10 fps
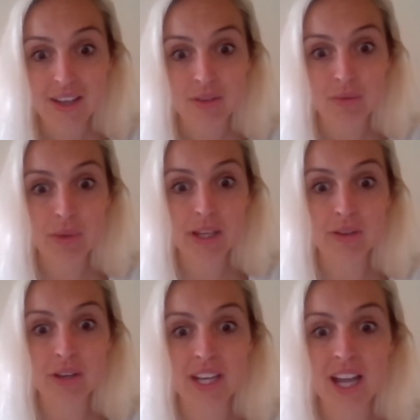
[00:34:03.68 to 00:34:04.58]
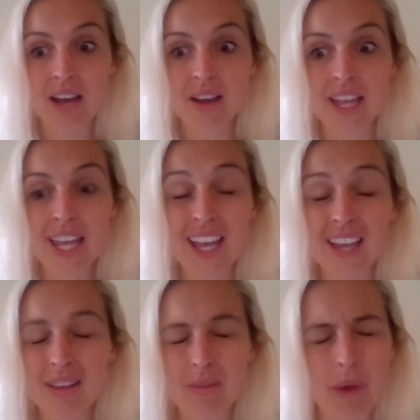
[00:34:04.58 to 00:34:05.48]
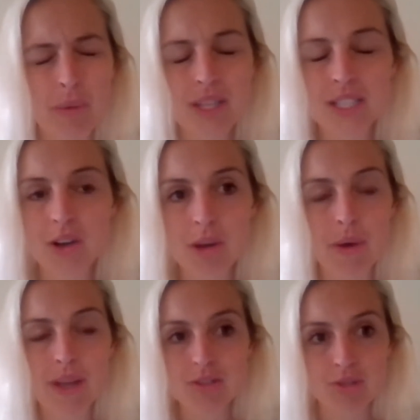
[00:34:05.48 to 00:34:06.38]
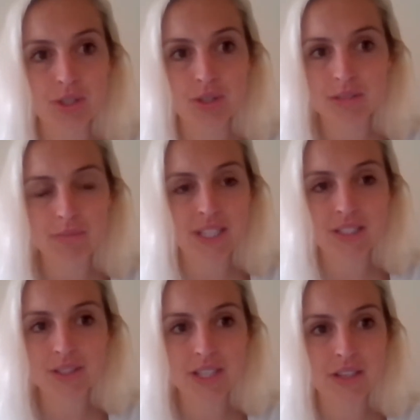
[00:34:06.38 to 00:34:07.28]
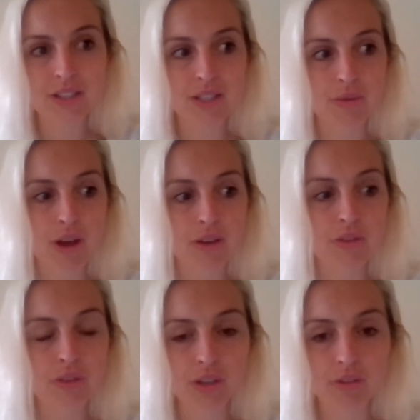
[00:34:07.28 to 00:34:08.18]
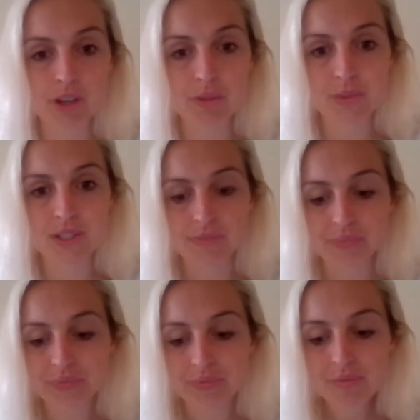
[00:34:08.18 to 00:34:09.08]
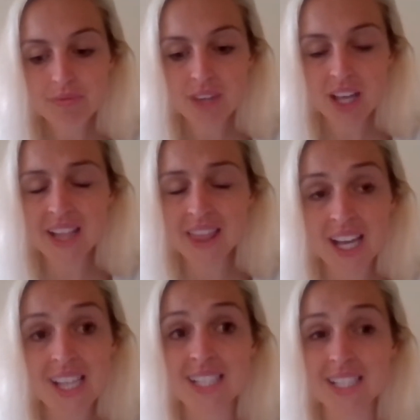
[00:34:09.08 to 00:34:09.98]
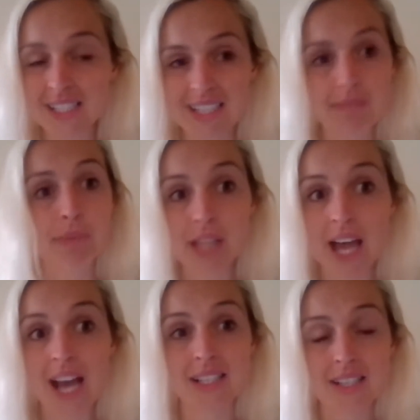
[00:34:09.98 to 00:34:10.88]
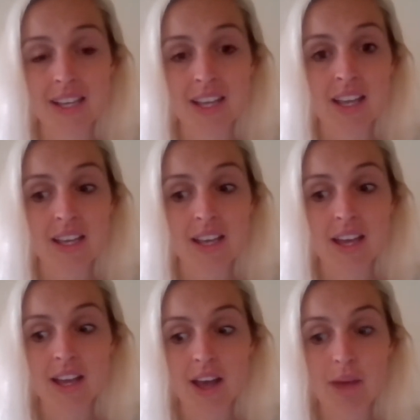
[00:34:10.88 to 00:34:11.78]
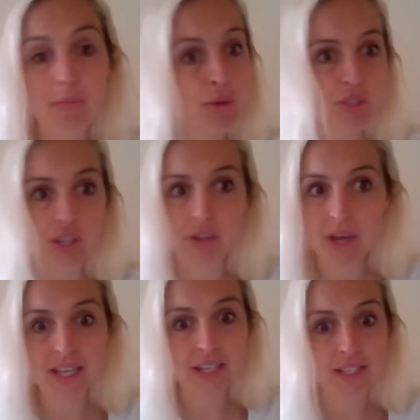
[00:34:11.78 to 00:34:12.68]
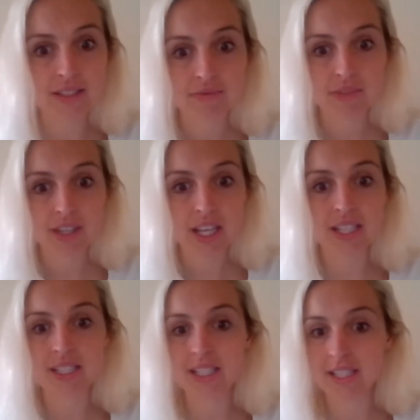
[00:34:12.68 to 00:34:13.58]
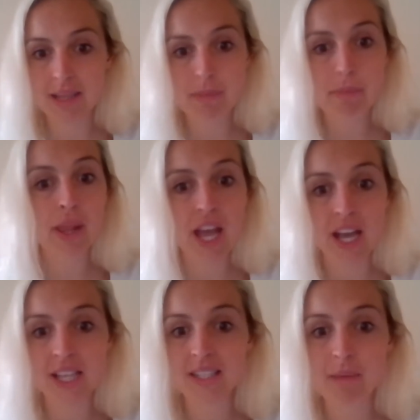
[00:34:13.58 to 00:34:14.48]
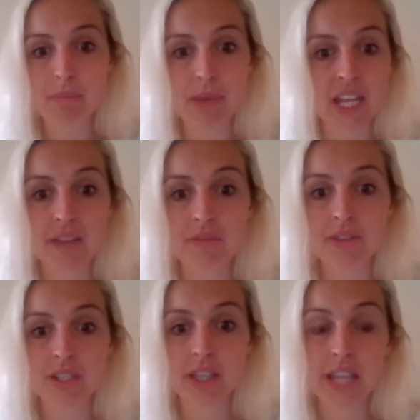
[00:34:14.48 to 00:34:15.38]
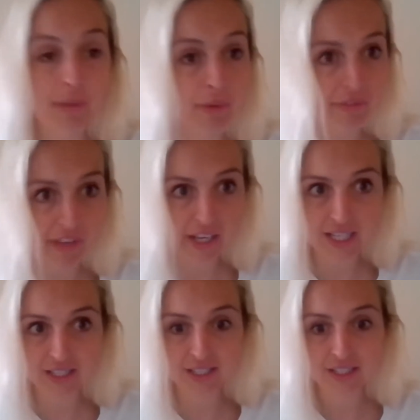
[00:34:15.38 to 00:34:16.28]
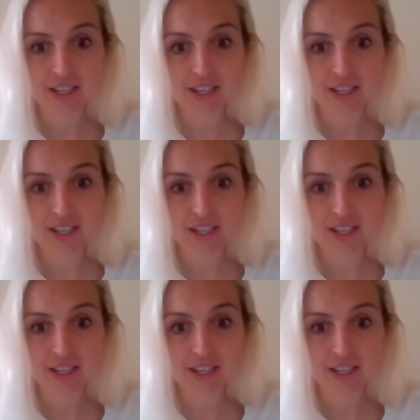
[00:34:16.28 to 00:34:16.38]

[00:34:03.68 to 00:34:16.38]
We're looking at, when we talk about introducing mental skills to our younger groups, that is as simple as emotional awareness. It's as simple as them being able to label feelings.